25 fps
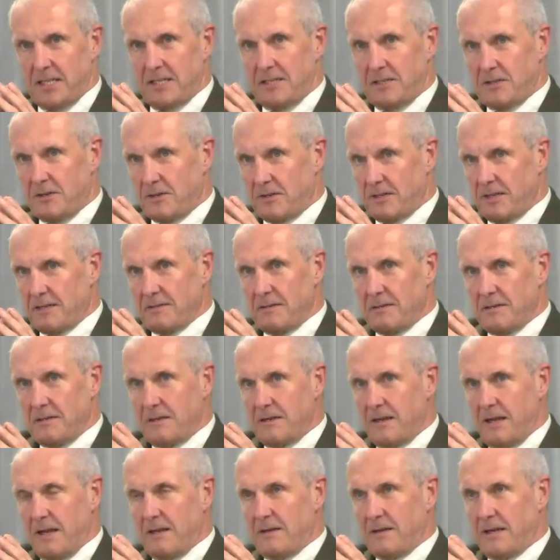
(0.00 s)
not
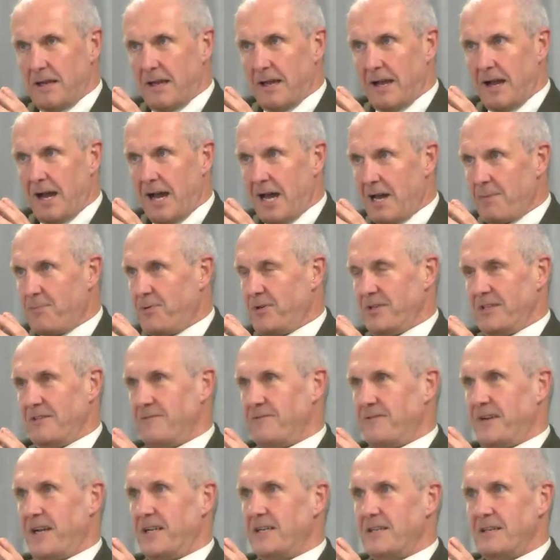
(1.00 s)
happen. In
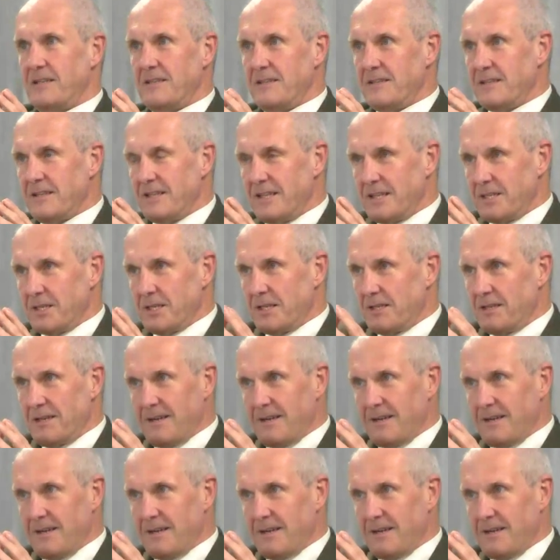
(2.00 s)
fact, the,